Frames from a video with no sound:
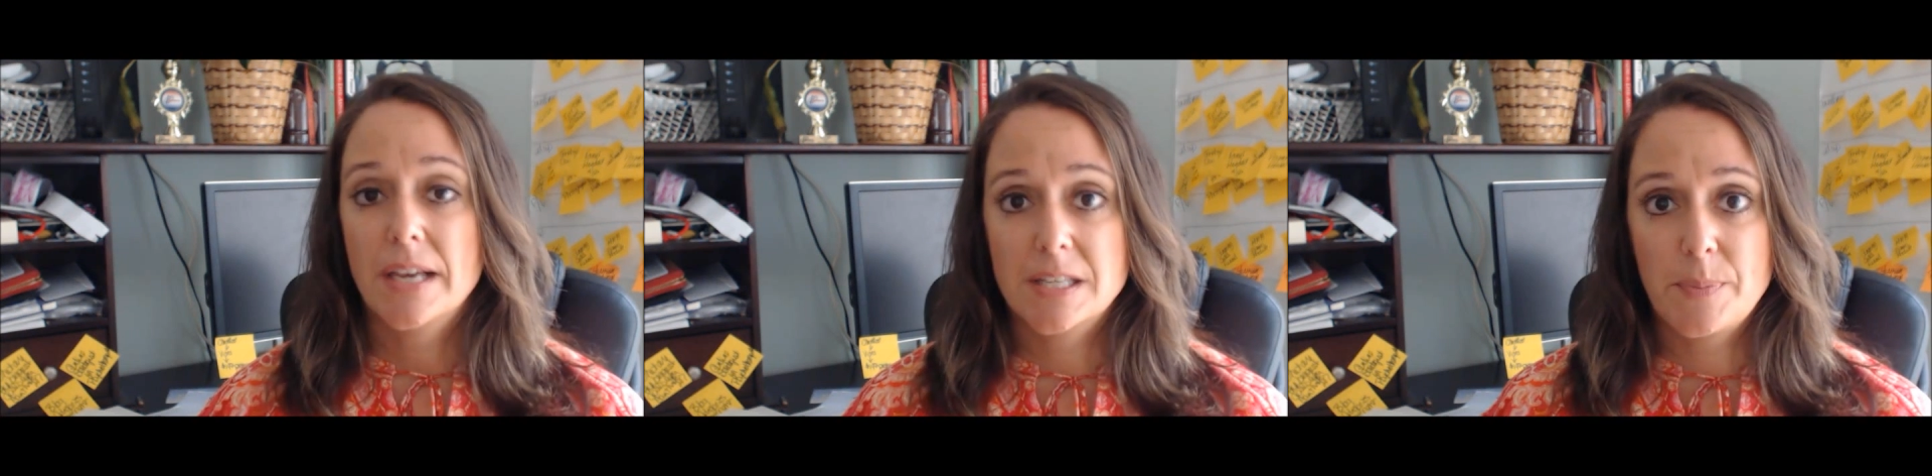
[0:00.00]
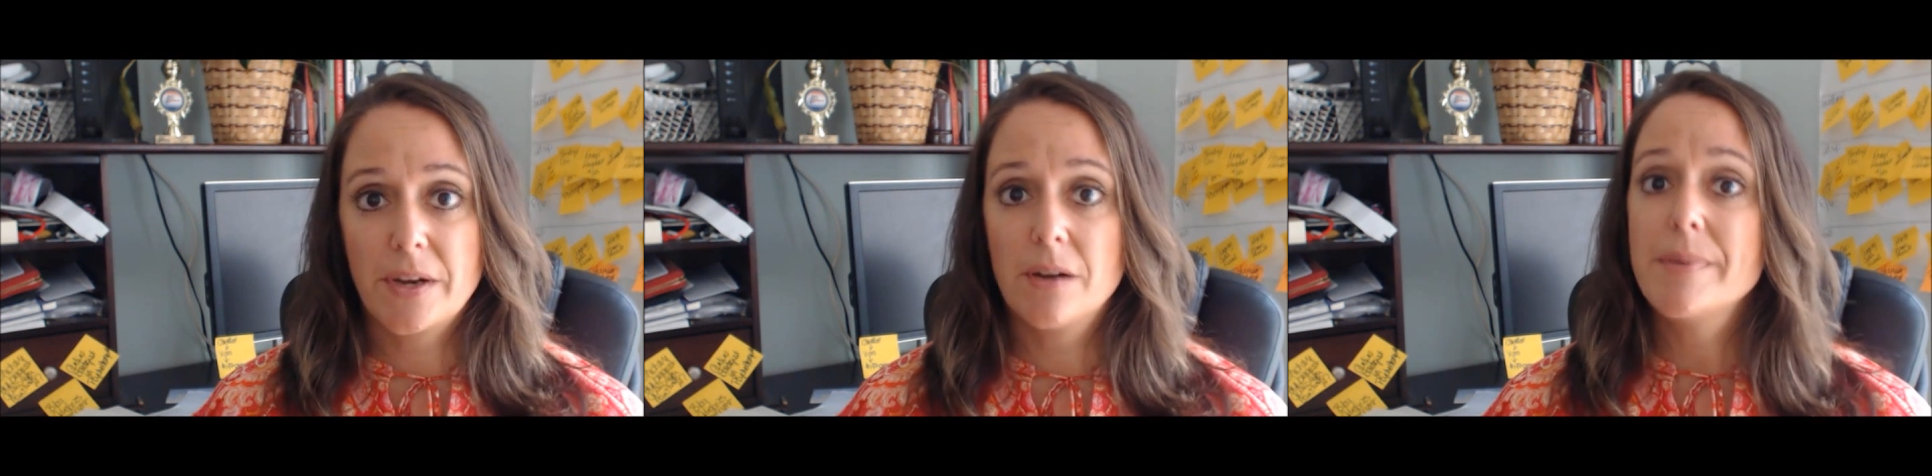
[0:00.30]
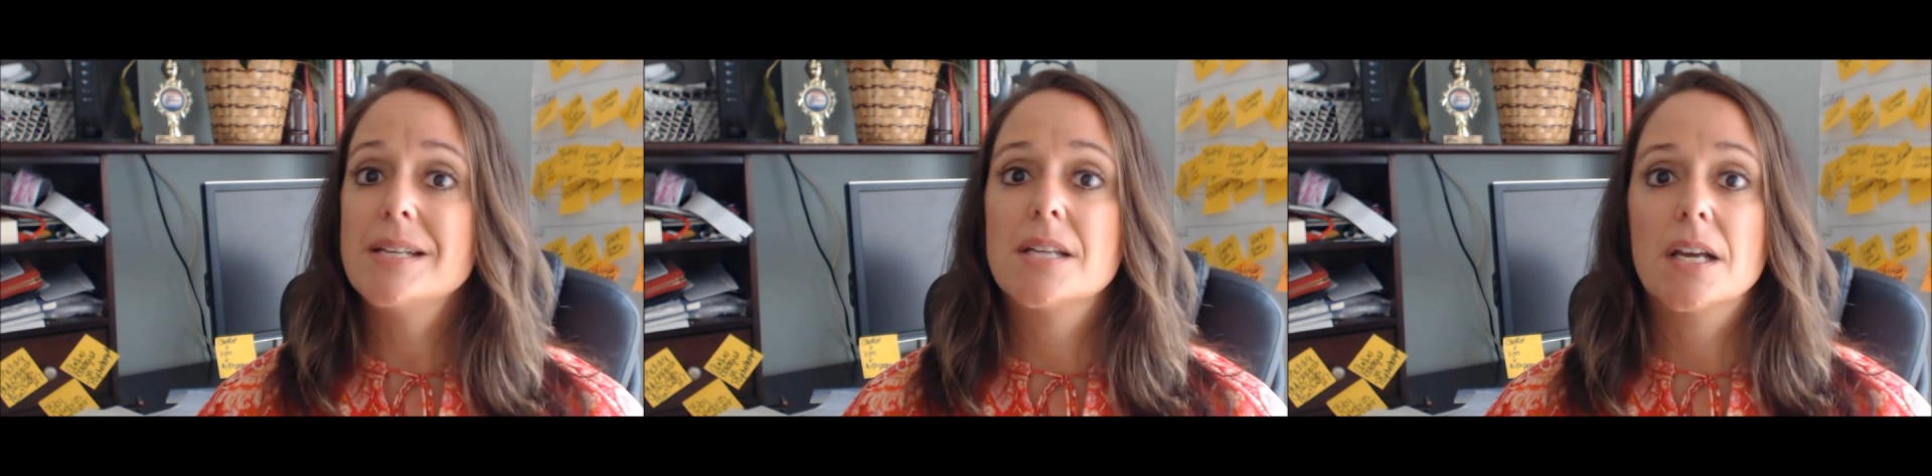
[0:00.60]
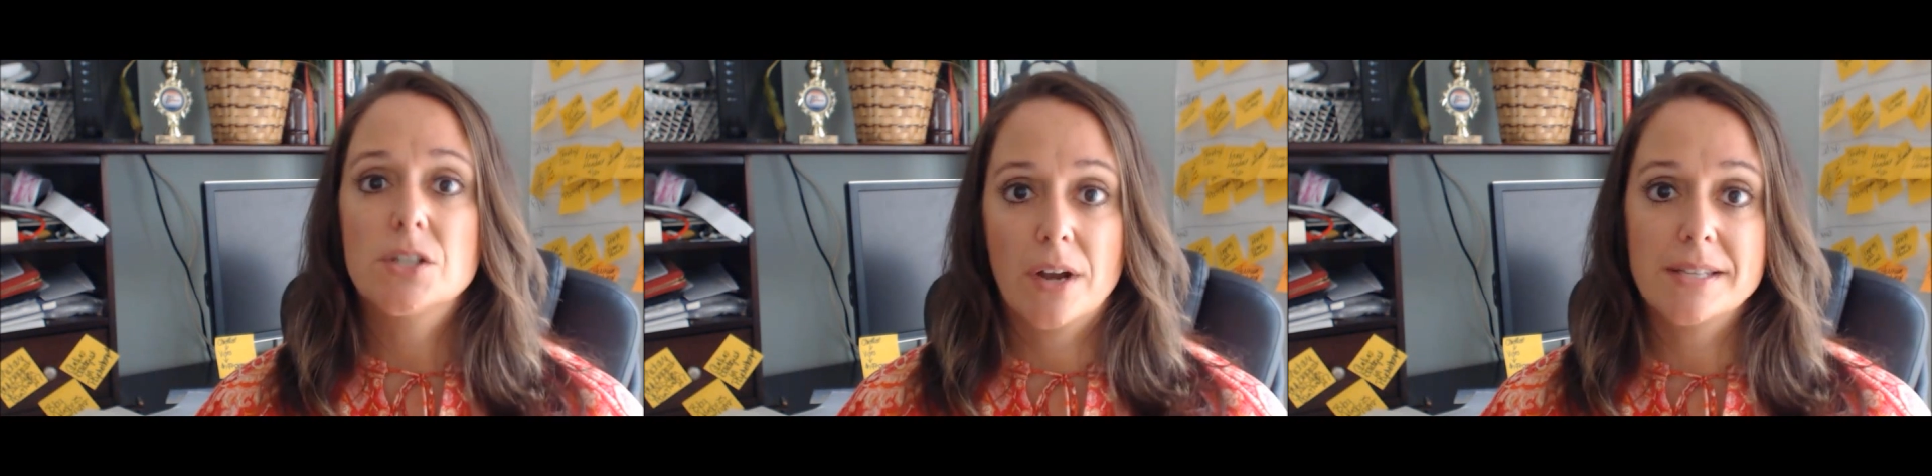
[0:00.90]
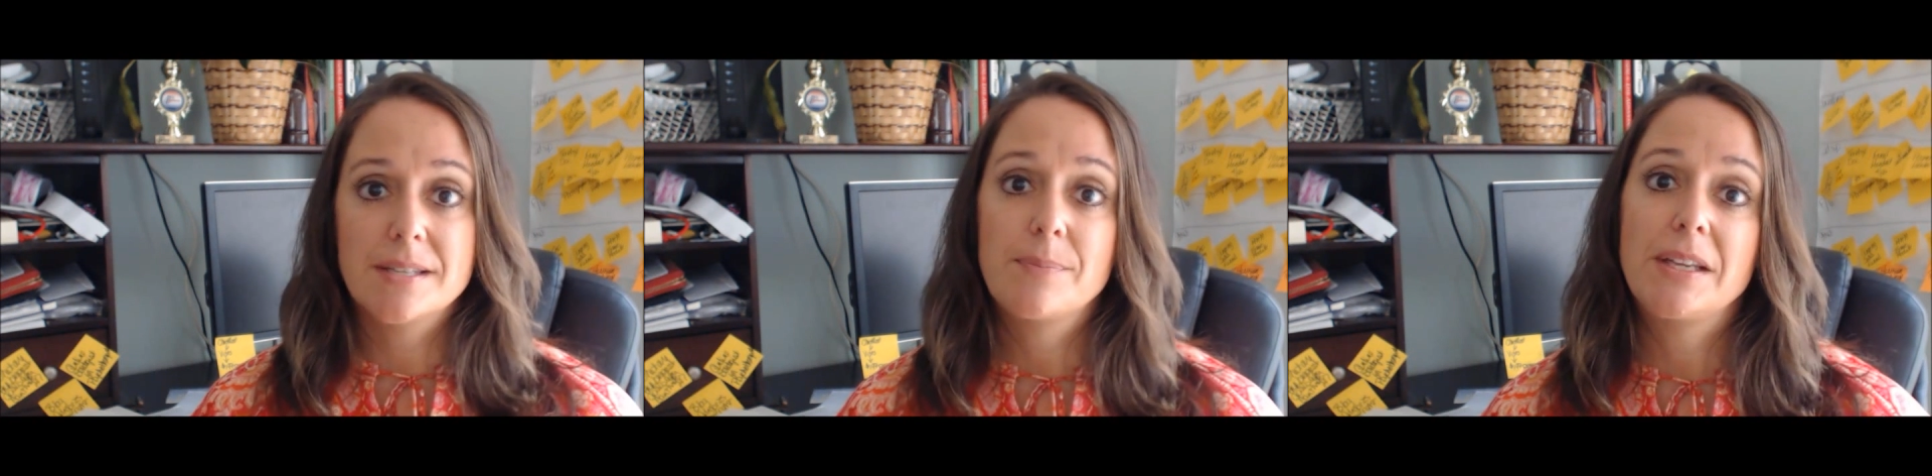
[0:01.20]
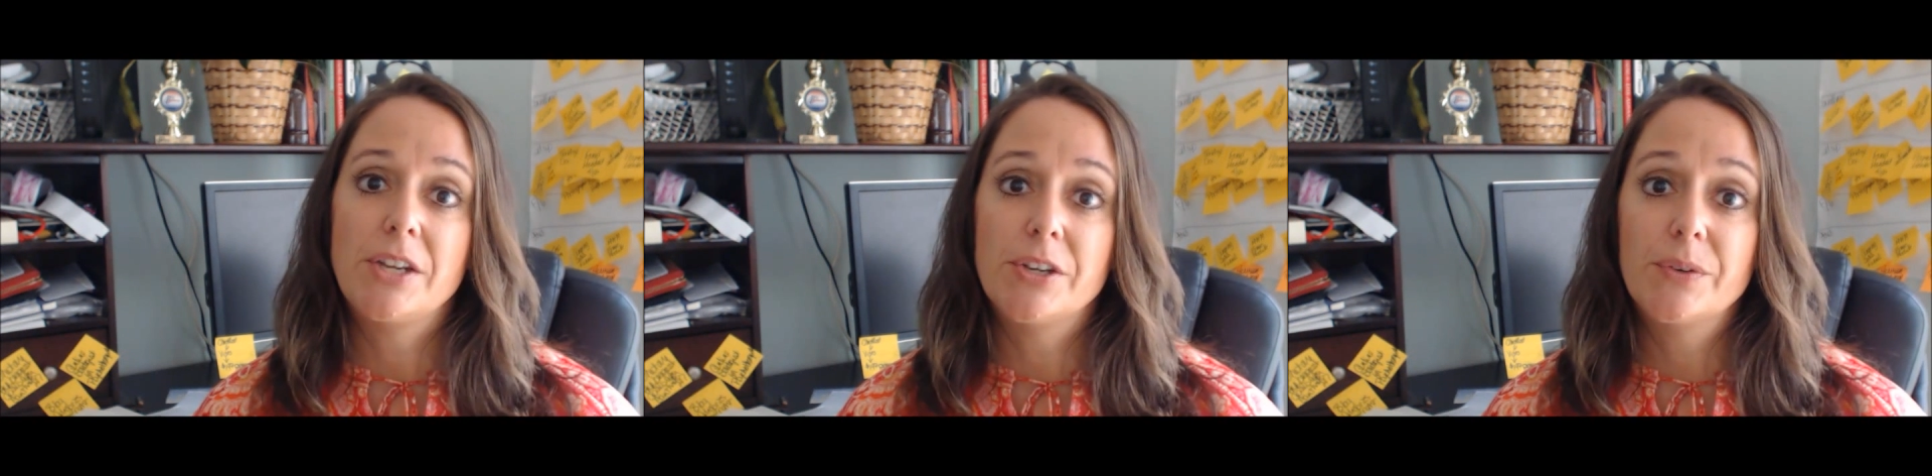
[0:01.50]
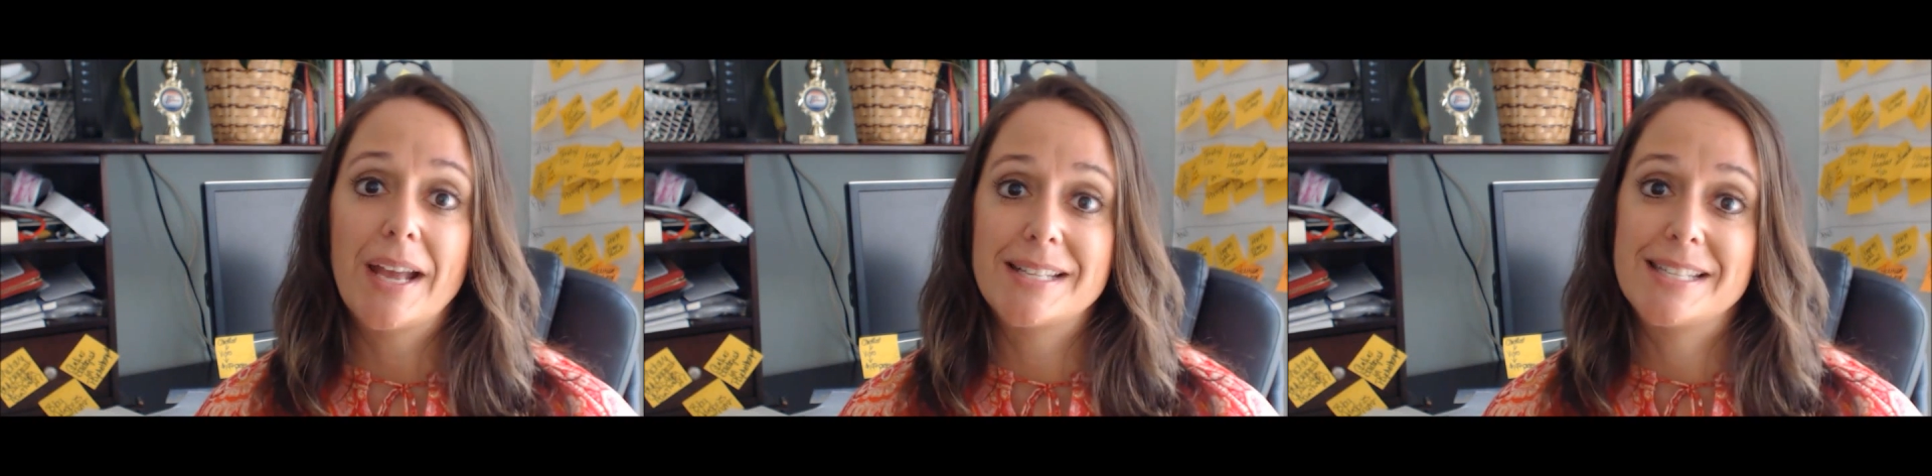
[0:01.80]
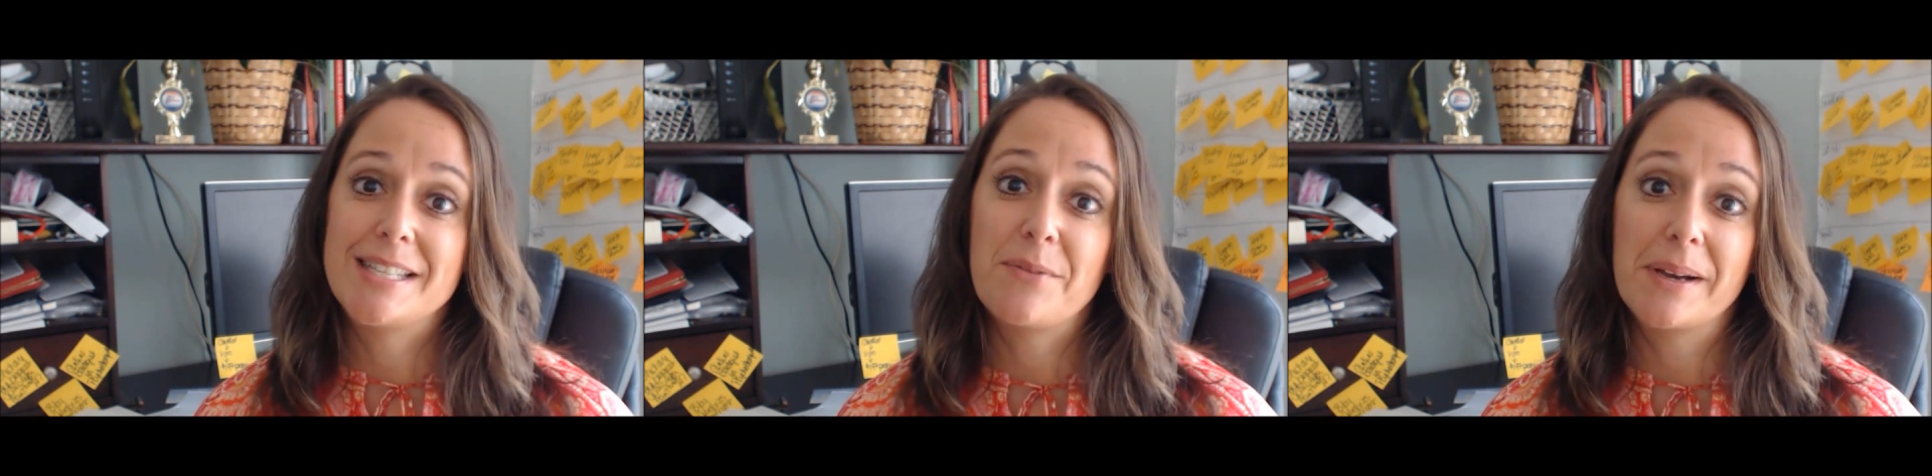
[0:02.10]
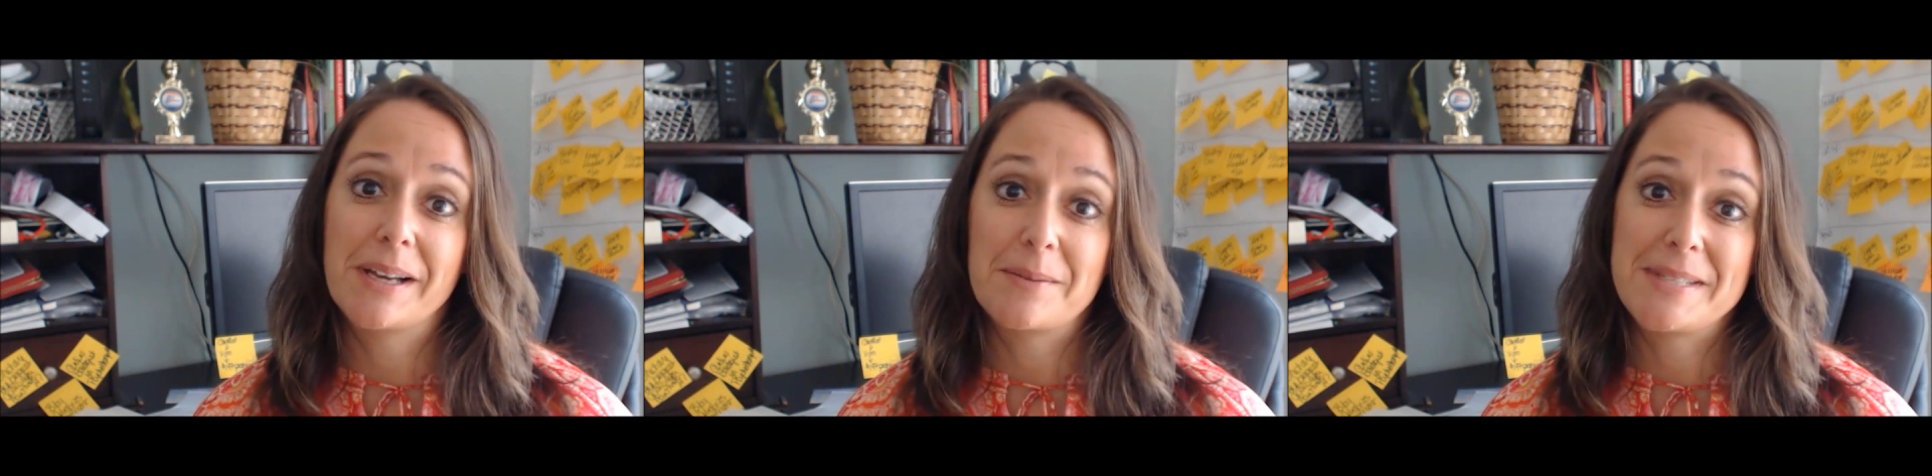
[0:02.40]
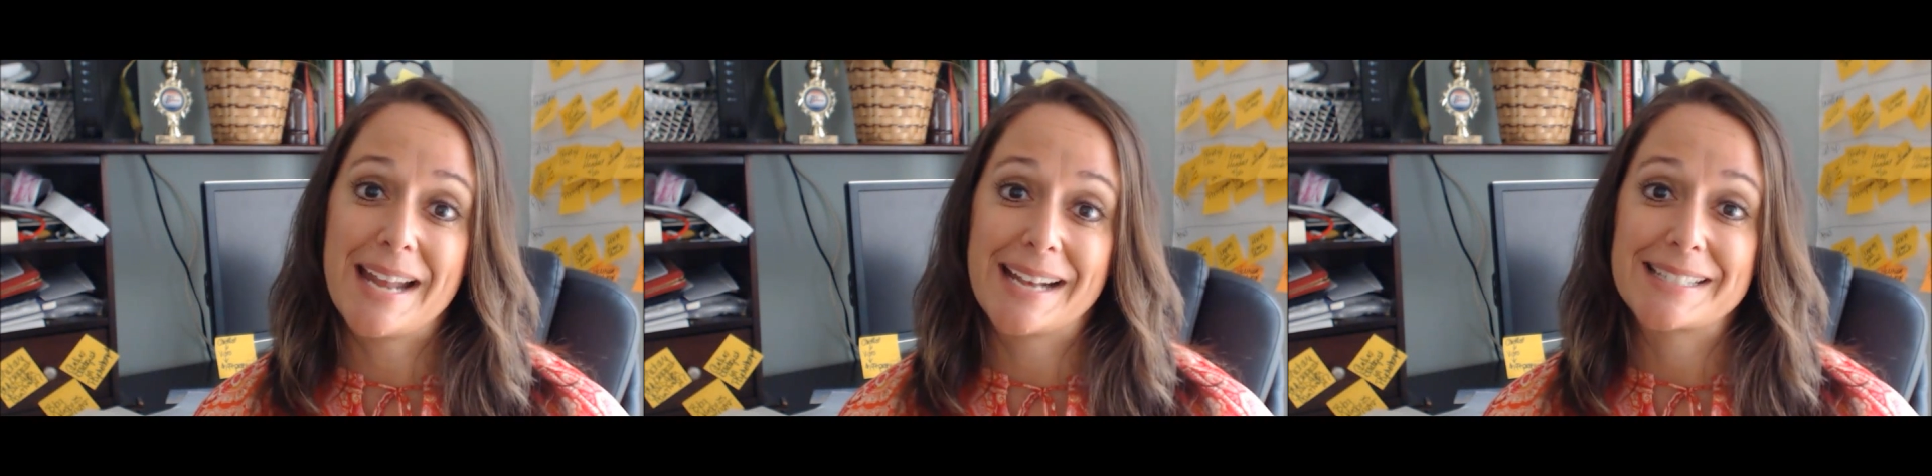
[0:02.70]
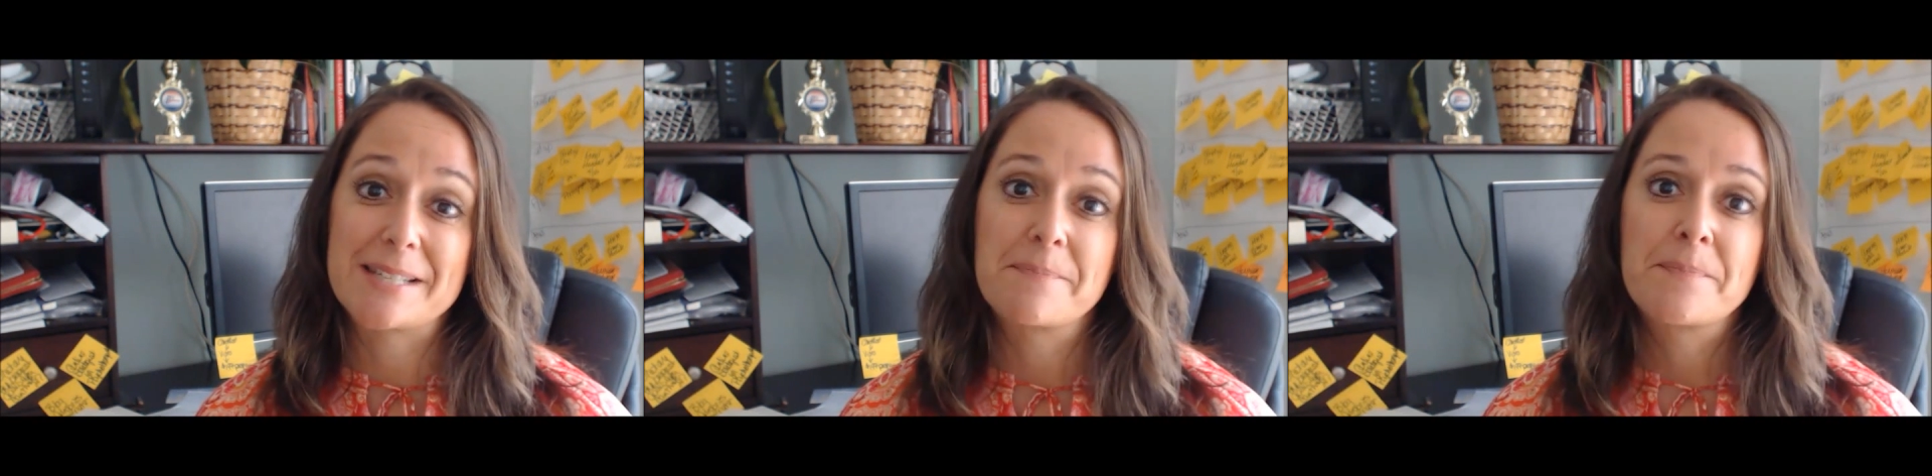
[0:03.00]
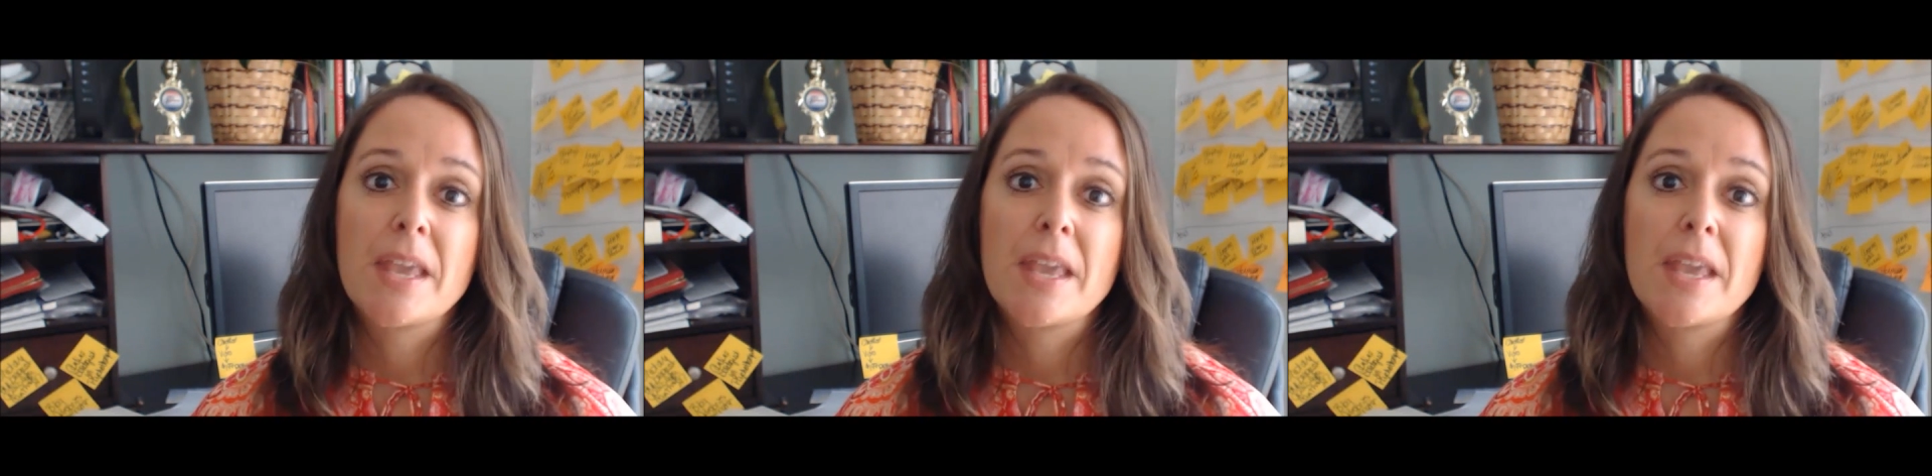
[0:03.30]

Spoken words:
experiment, try something new, and see what comes next.